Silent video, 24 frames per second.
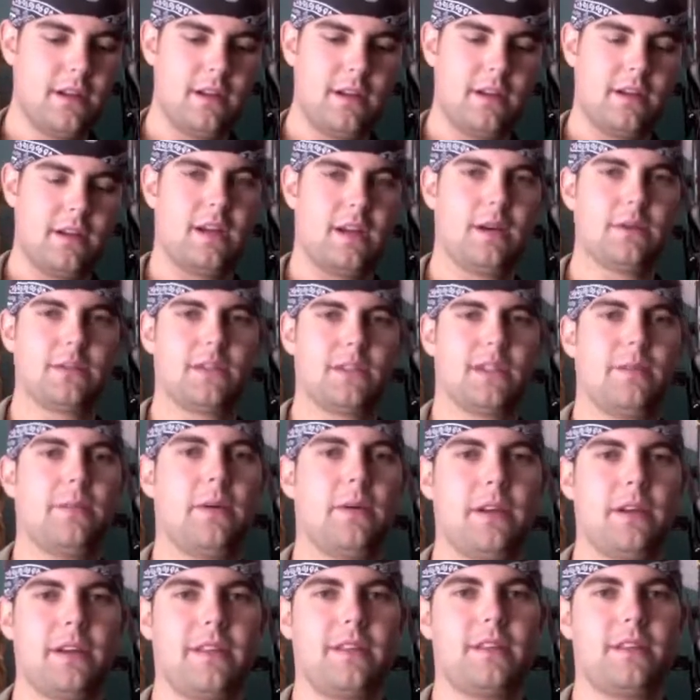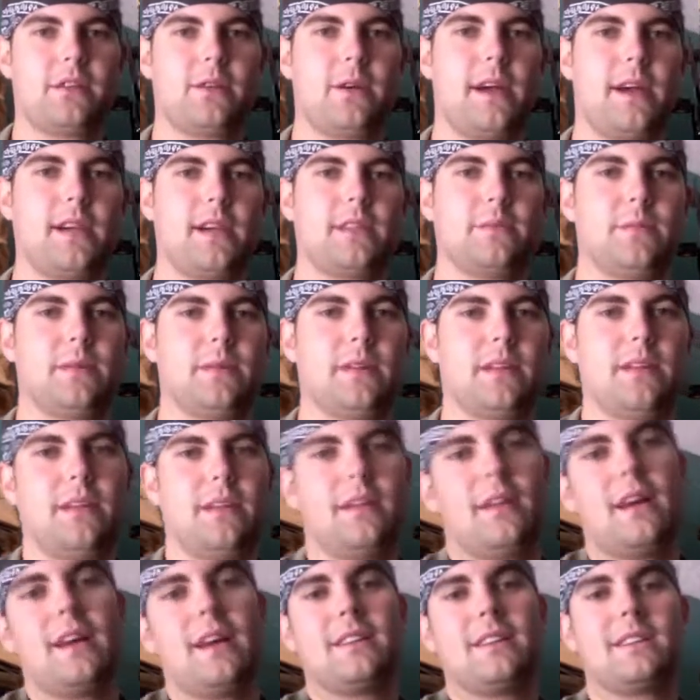I was going to put it in the trash, but
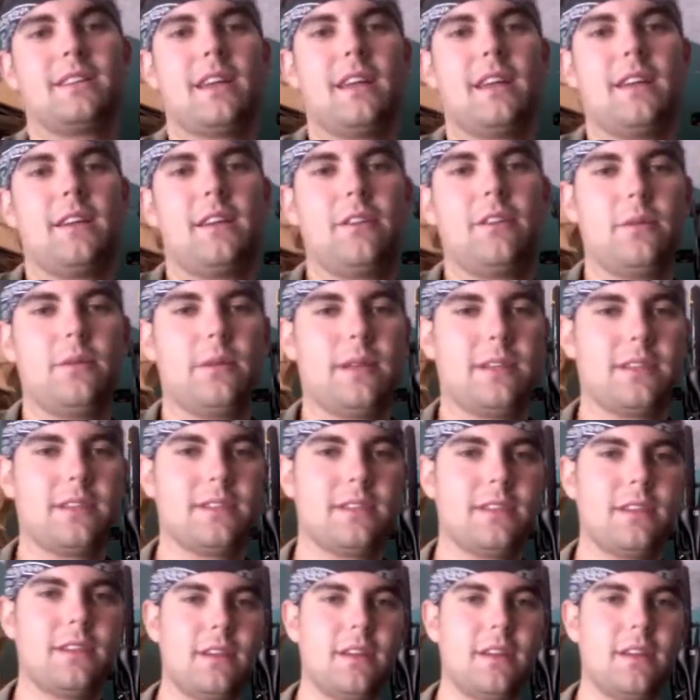I decided to do this.